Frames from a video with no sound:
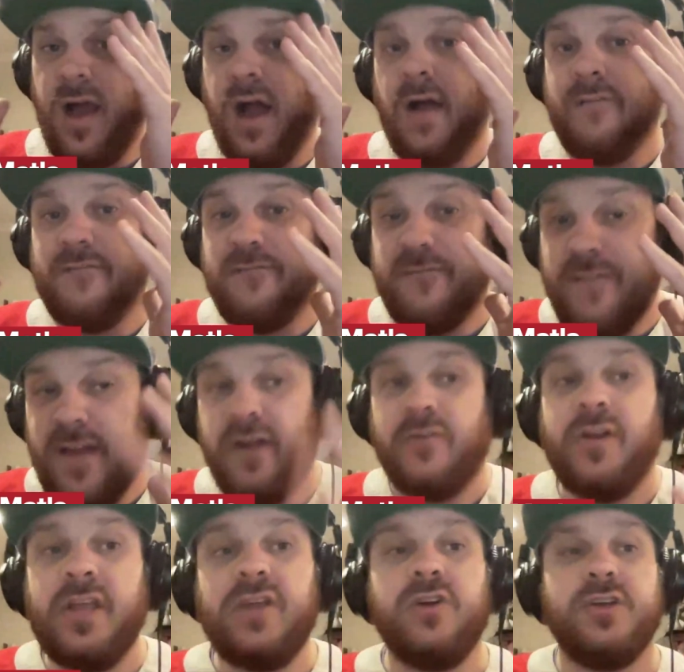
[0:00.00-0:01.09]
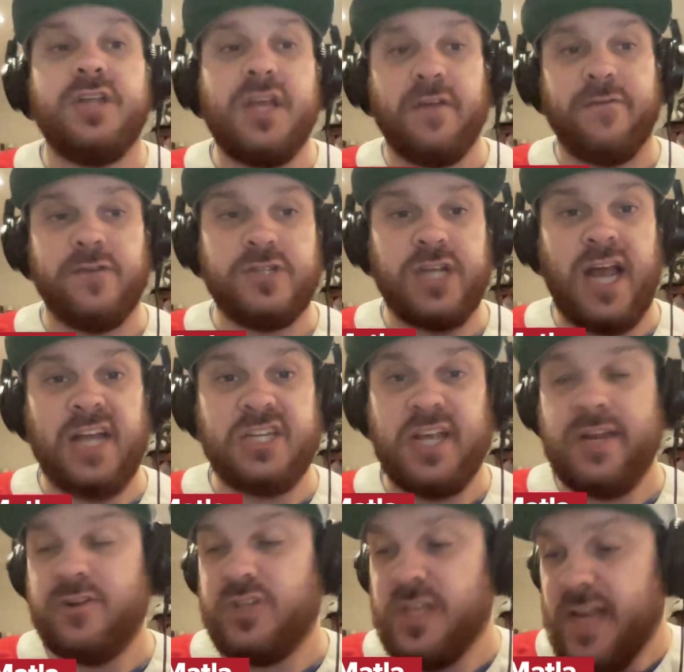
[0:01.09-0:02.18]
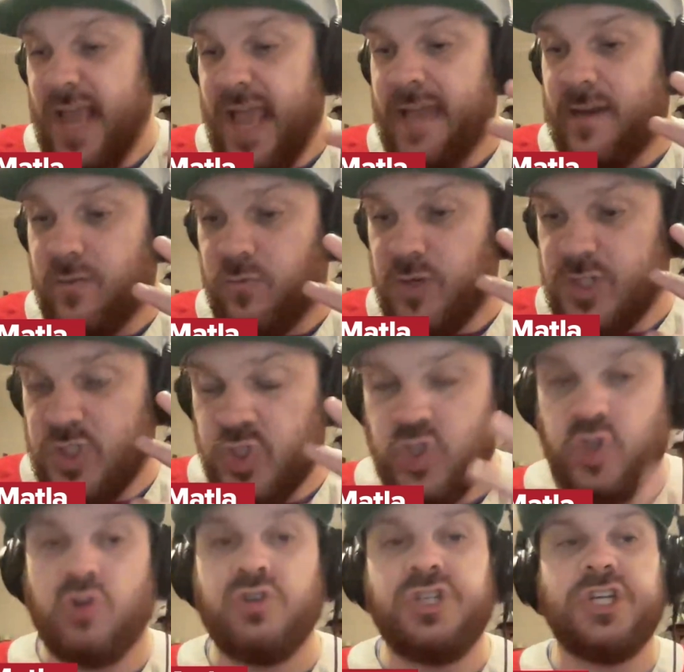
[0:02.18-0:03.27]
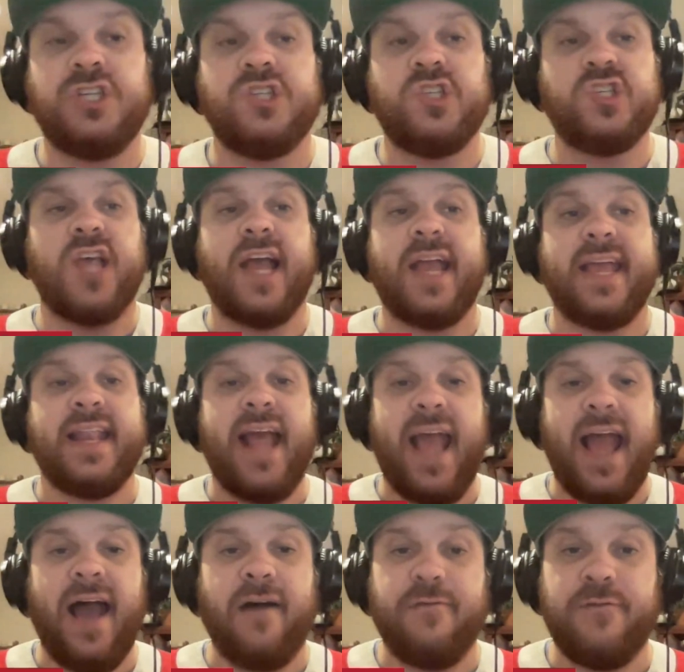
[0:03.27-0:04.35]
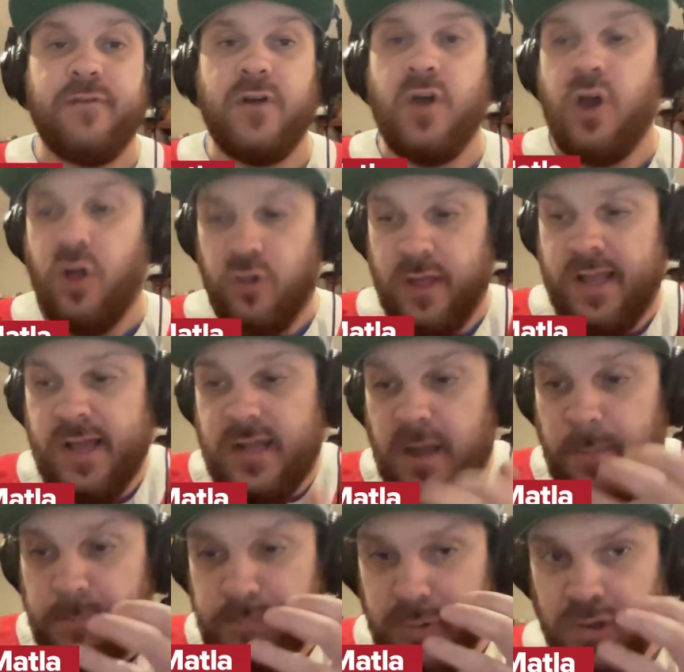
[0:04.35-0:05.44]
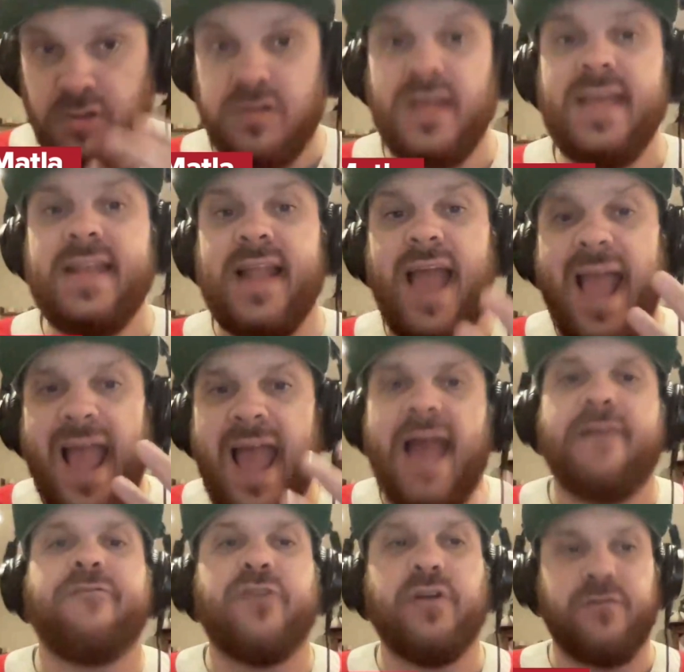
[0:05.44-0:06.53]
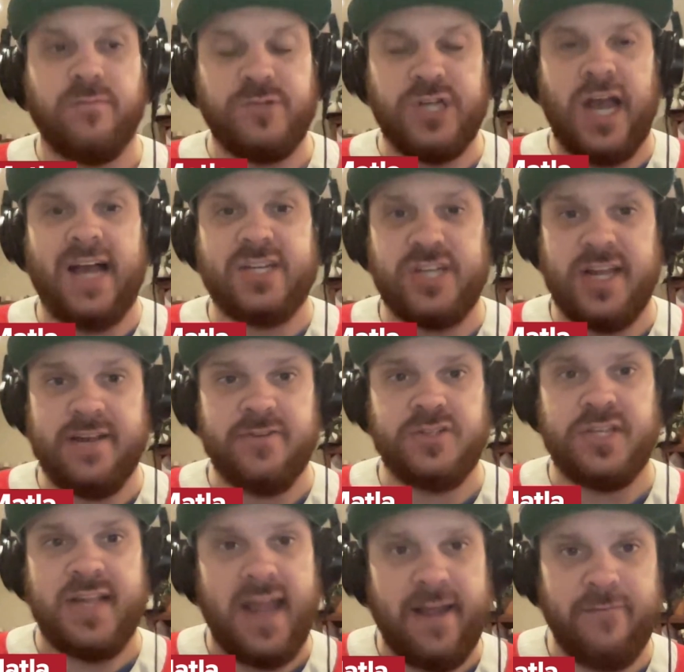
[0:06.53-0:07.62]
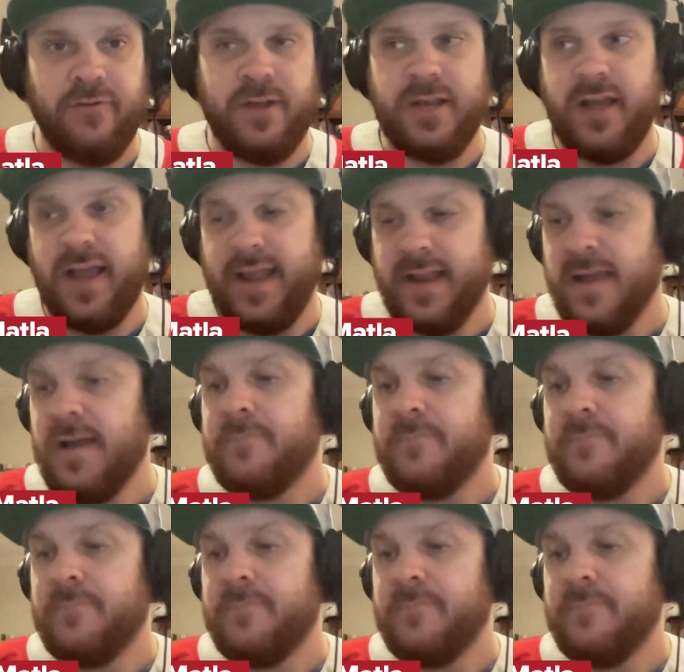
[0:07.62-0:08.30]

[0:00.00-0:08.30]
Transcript: A very good year for Josh Anderson and a resurgent second half. Like a complete effort from Josh Anderson every night.